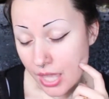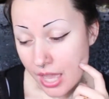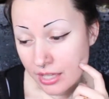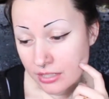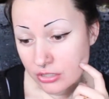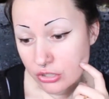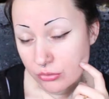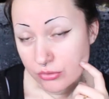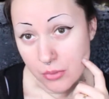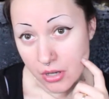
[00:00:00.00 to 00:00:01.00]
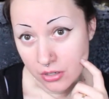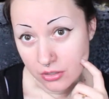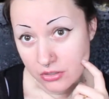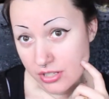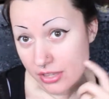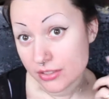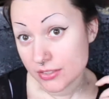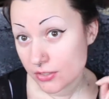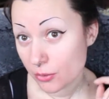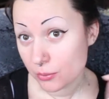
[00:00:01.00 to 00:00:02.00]
and do some art, and this
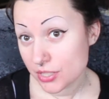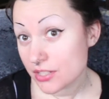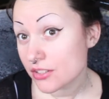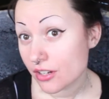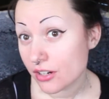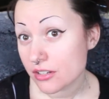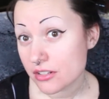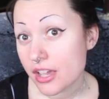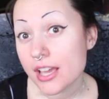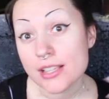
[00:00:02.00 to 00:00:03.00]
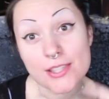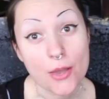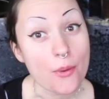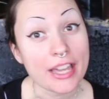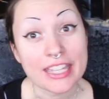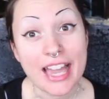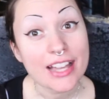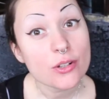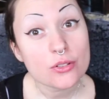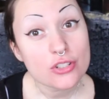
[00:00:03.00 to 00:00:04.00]
is competition art, so I
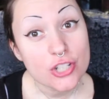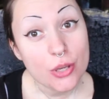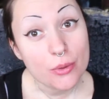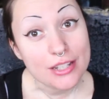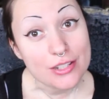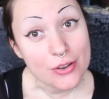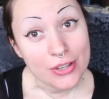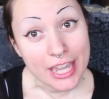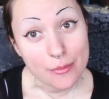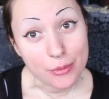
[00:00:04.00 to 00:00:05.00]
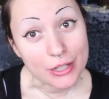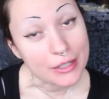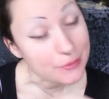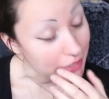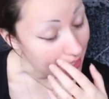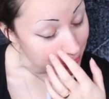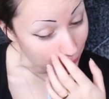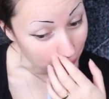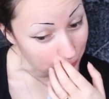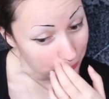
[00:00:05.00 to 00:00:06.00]
cannot show it on camera at
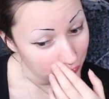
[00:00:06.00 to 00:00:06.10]
all.